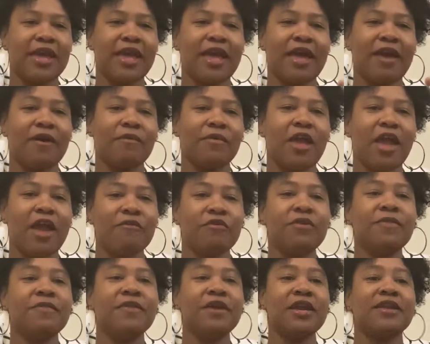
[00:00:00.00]
have
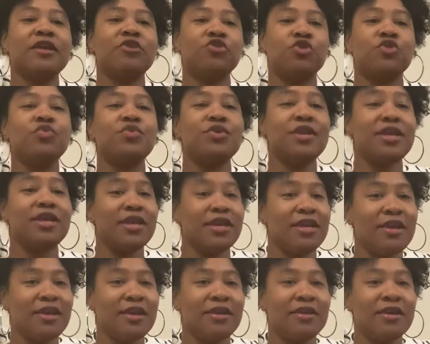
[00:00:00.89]
everything that you
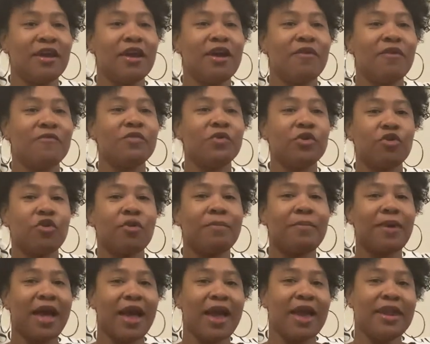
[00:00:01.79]
need for your
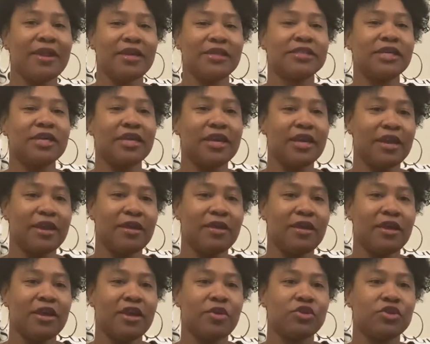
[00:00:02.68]
body to get
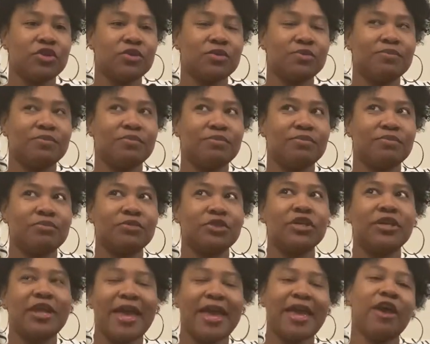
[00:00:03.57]

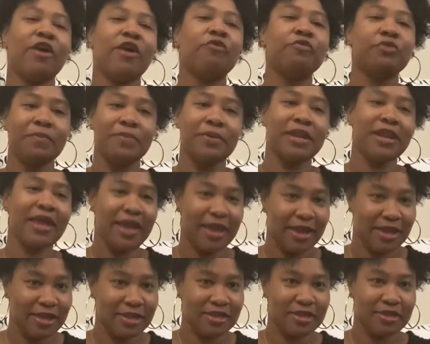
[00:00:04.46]
to that healthy
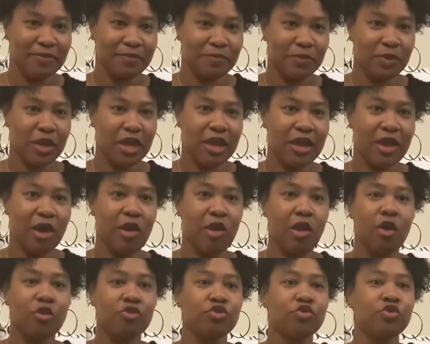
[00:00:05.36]
place, as
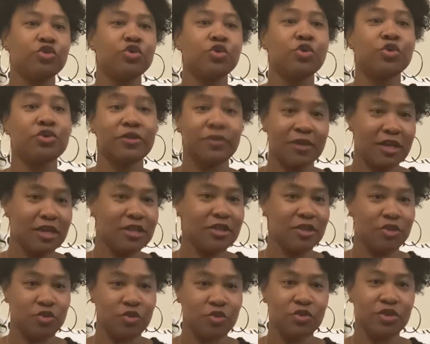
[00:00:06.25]
long as you're doing the things
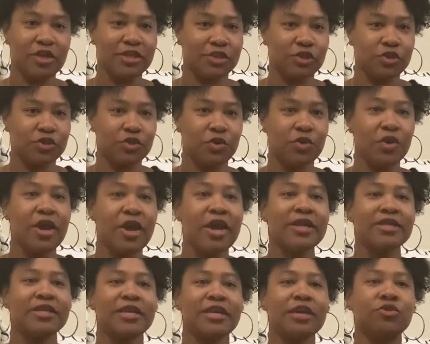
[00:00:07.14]
that you need to do
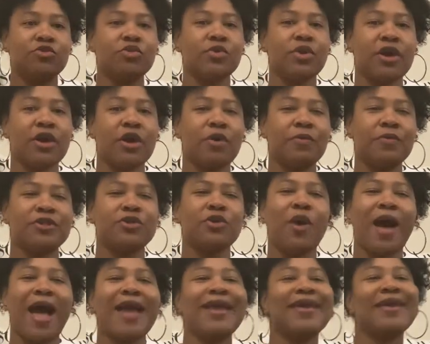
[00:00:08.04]
to get you healthy.
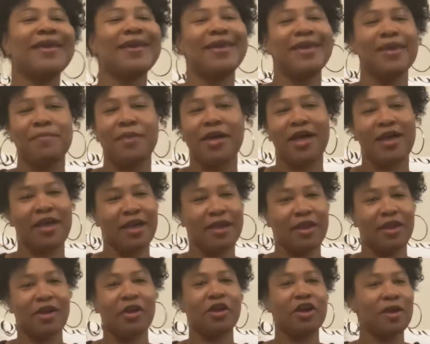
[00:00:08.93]
So I can get
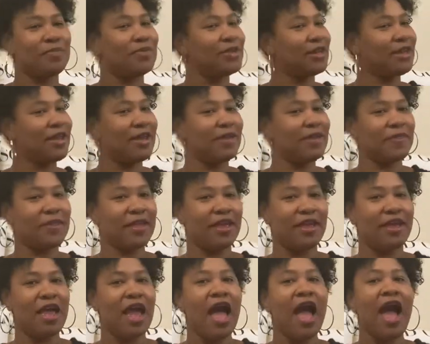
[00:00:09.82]
behind a company like that.
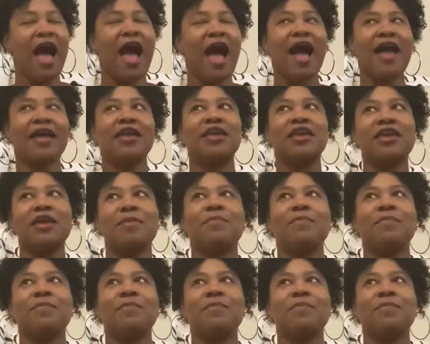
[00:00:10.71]
I can get